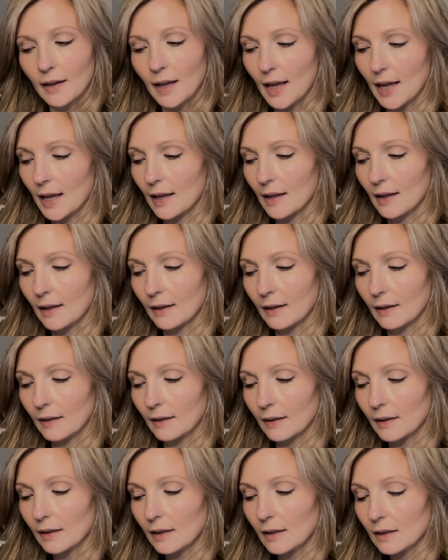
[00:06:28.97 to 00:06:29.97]

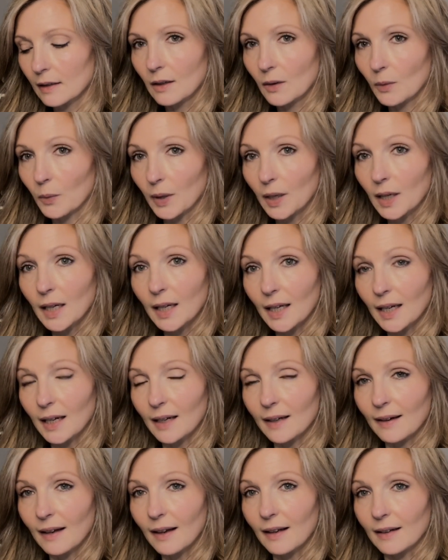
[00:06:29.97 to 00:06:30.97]
and we're going to get
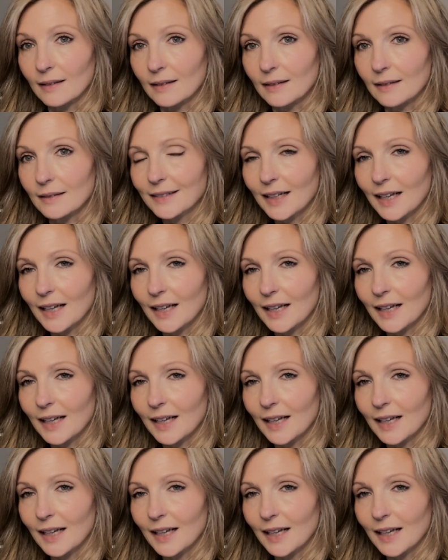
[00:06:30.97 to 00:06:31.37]
it done.